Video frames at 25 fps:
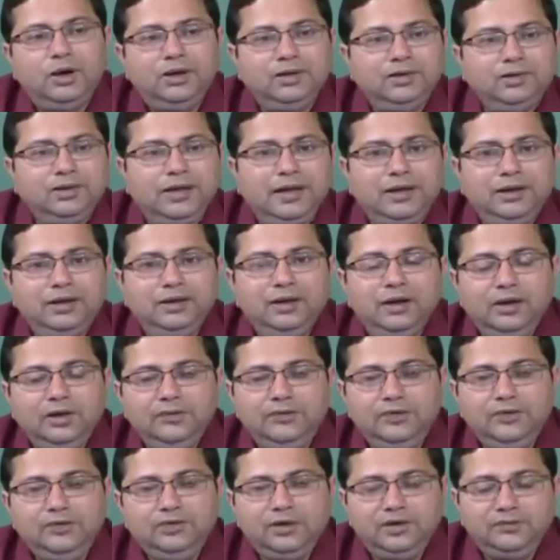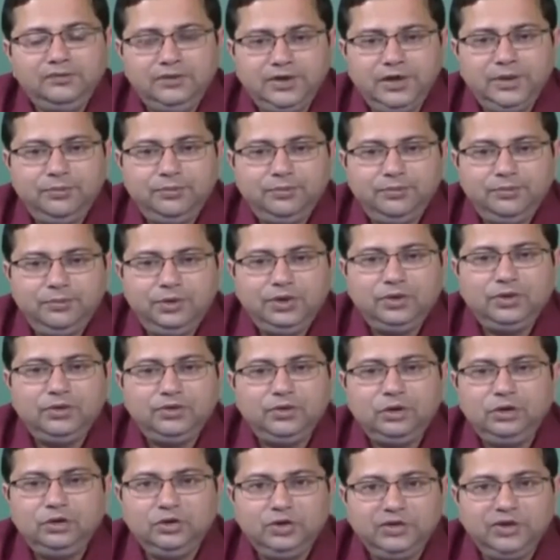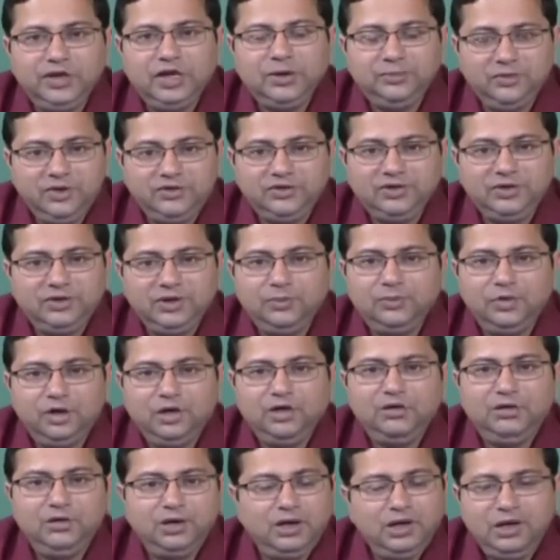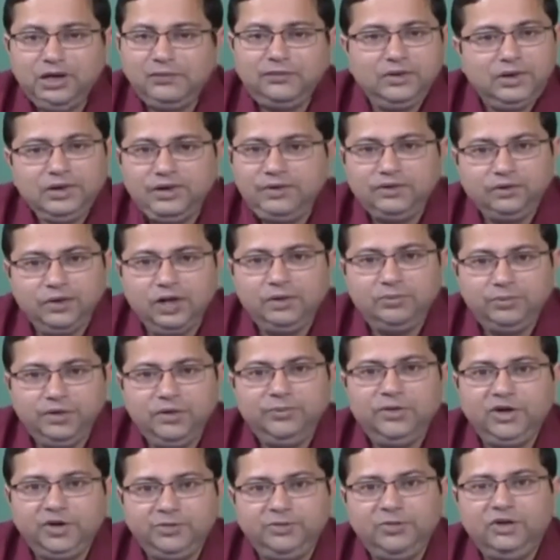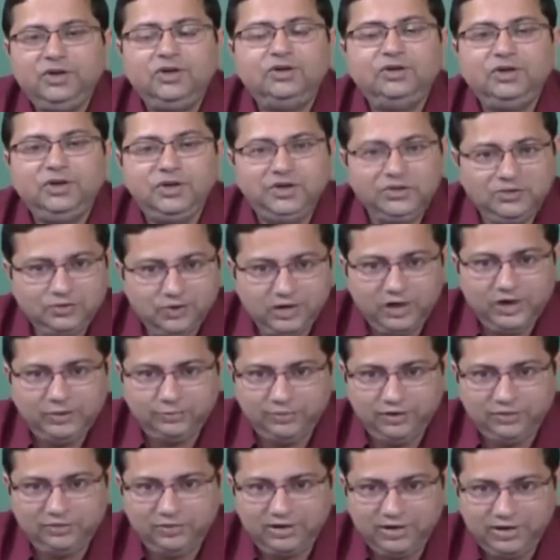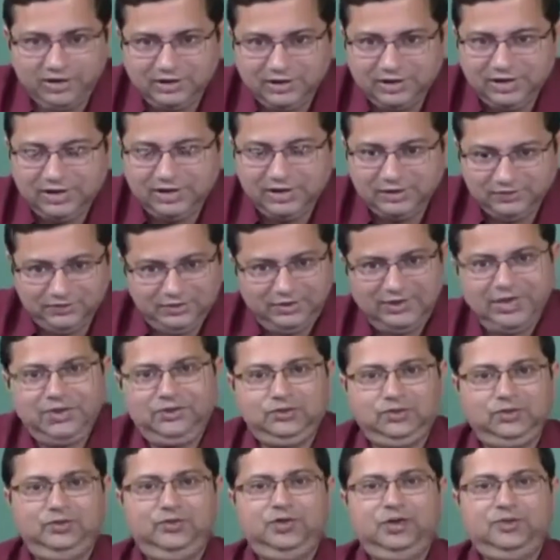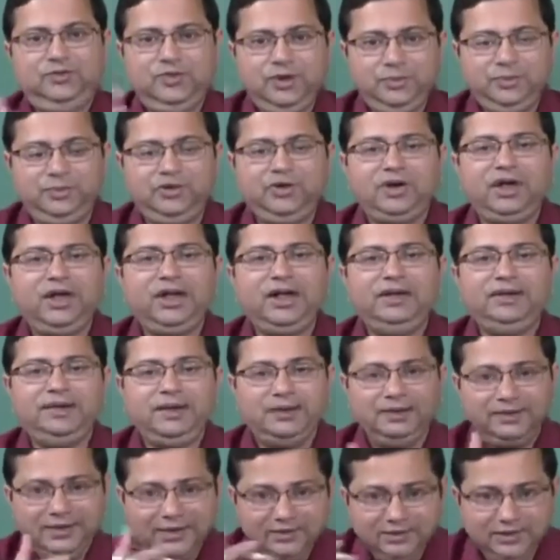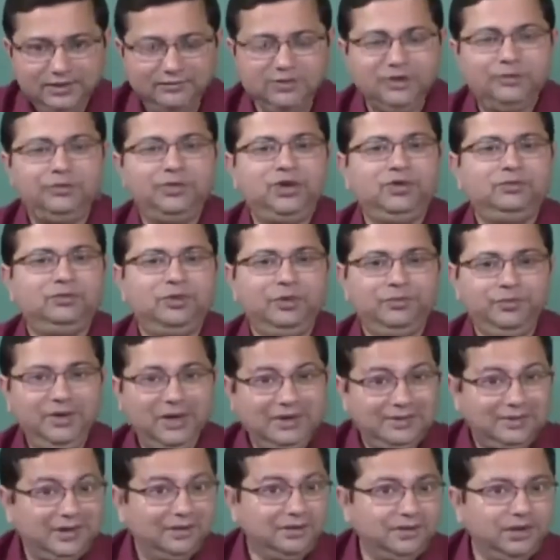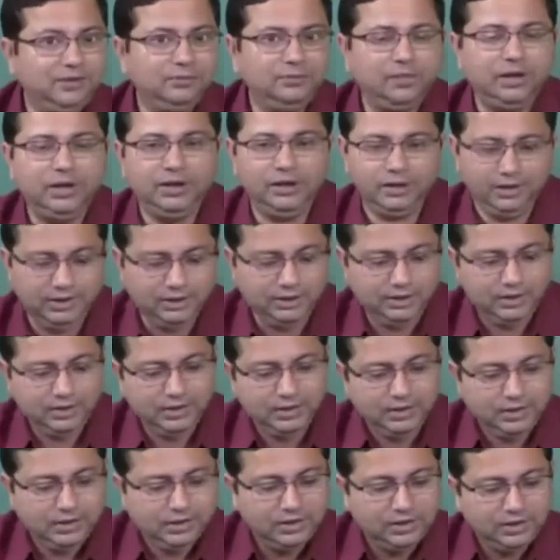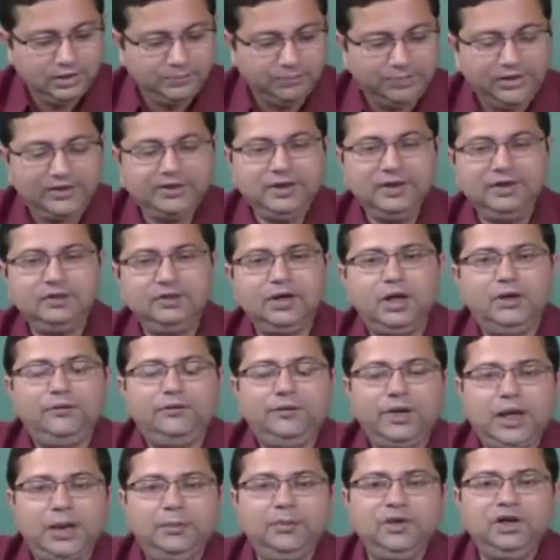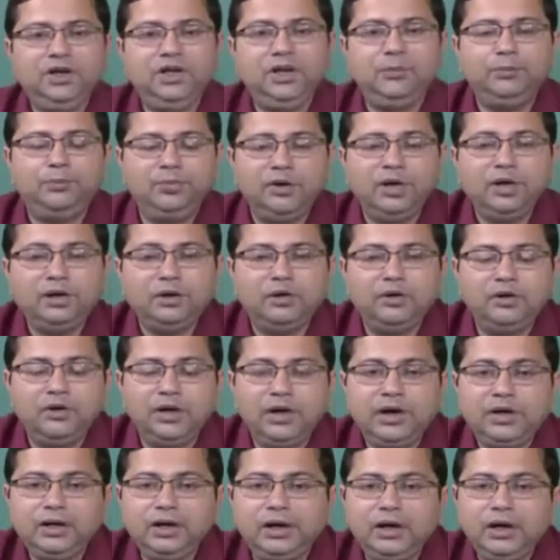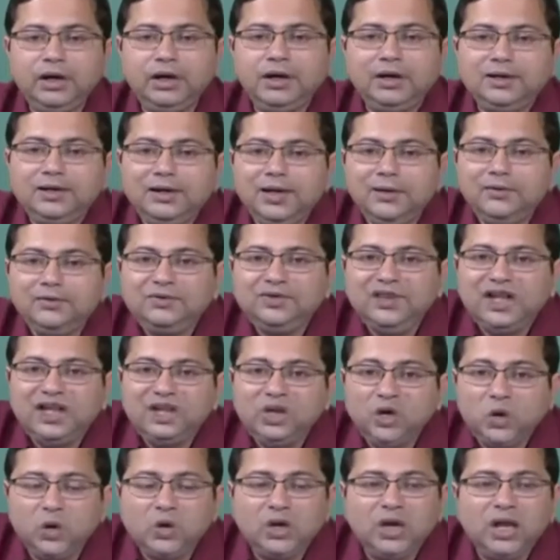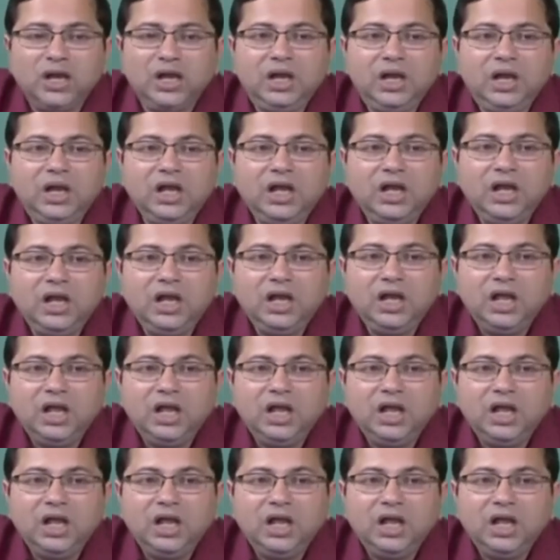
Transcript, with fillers: burns like in a diffusion flame, because although they are mixed in the molecular level, this is not premixed because it is solid propellant. So, it has to first vaporize and then the vapors will mix and then burn. The presence of ammonium perchlorate gives the local